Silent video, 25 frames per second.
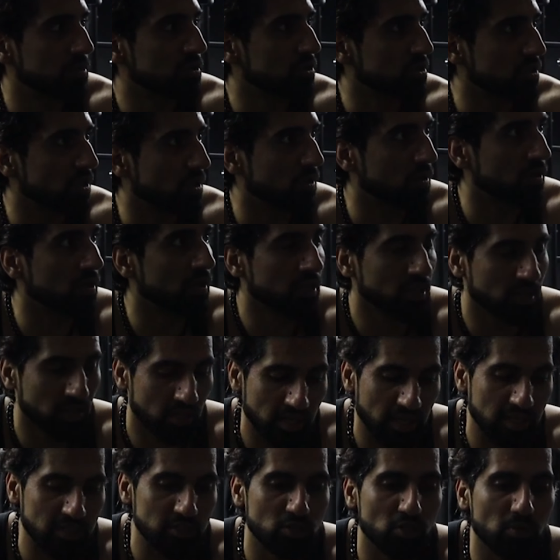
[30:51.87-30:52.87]
So
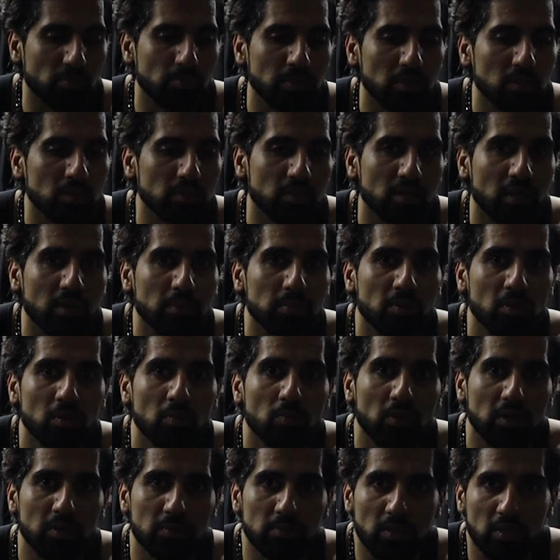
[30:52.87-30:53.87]
as you build up
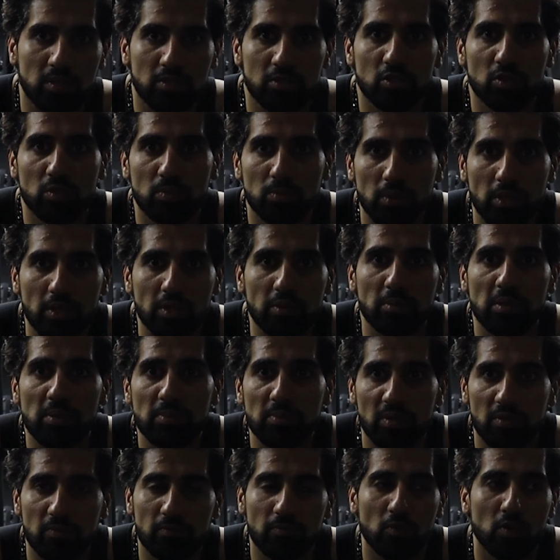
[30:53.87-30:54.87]
1 month, 2 months, 3
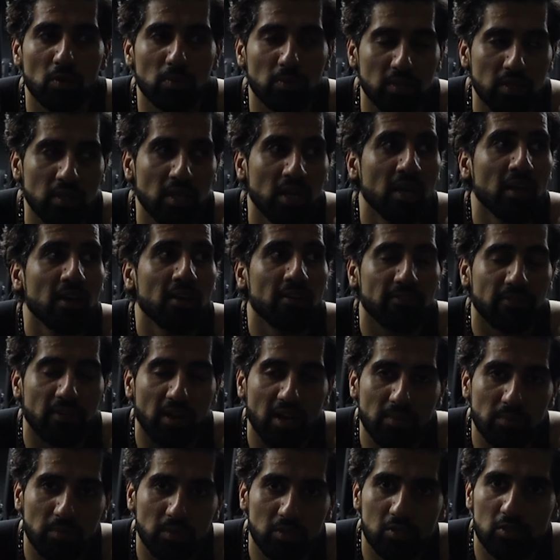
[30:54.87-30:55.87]
months, 4 months,
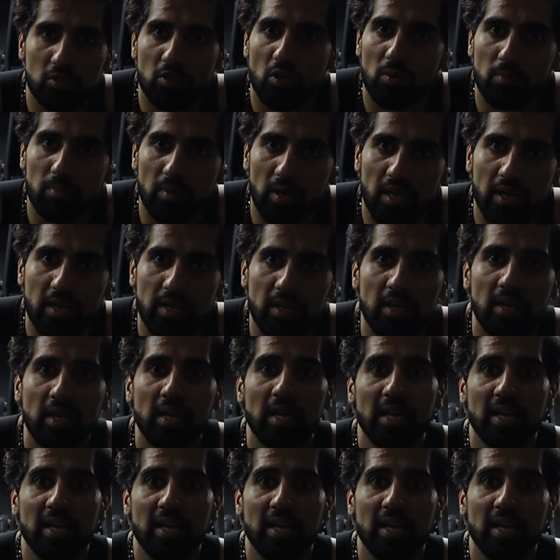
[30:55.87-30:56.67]
5 months go by,